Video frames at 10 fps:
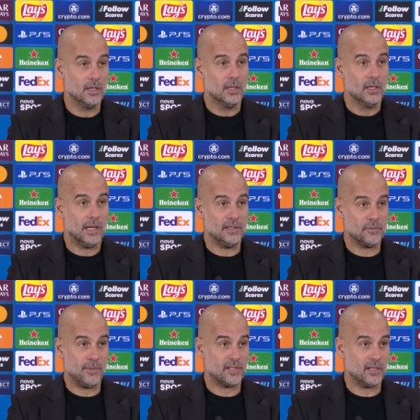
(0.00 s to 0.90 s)
had this
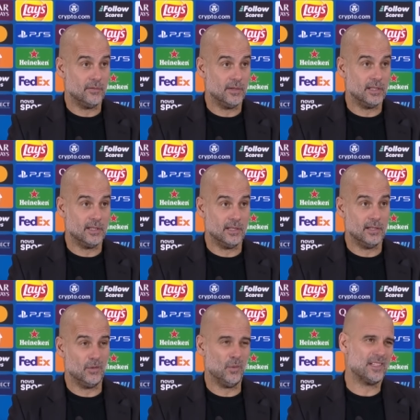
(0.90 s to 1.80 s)
special ability.
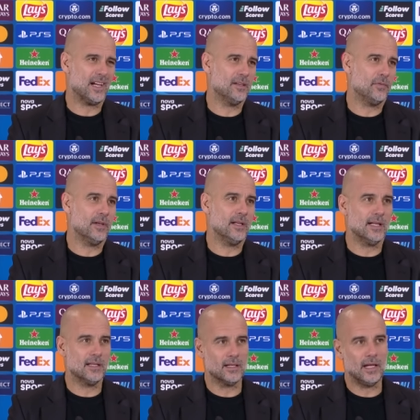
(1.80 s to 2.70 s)
Always I had the feeling
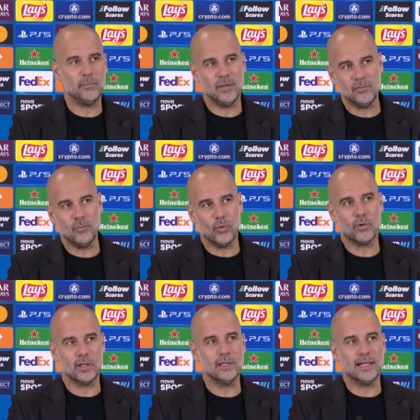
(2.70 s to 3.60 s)
that he, I believe
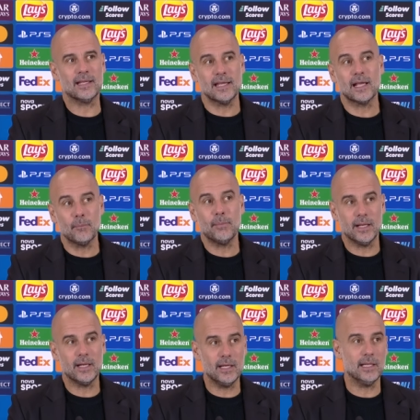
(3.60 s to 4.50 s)
more that he can play
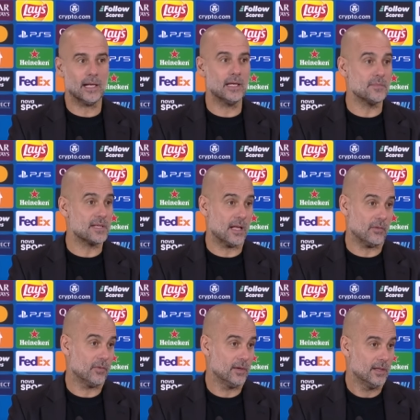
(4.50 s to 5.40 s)
here than
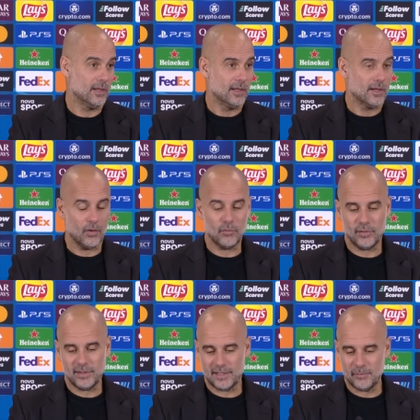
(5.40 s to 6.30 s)
himself
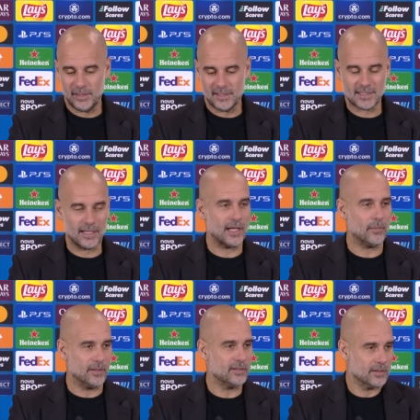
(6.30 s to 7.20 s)
hopefully that minutes can
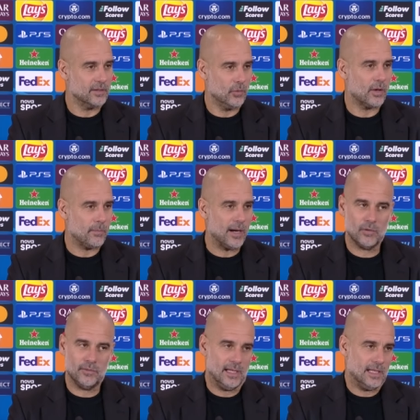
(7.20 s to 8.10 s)
help you. So you are part
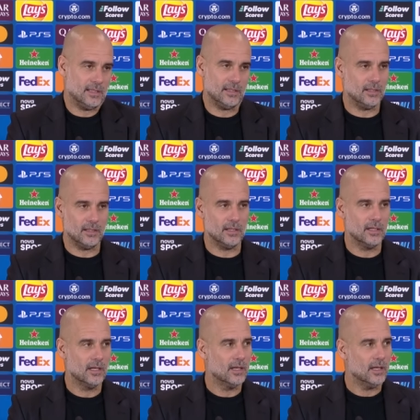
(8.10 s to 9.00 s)
of that, and
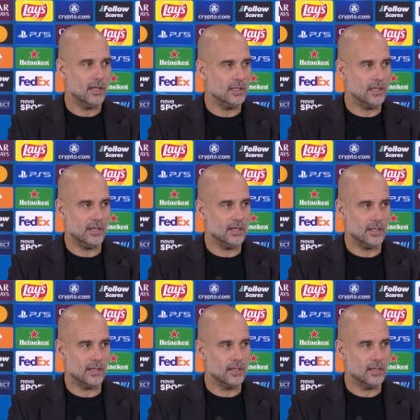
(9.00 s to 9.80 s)
and Derrida,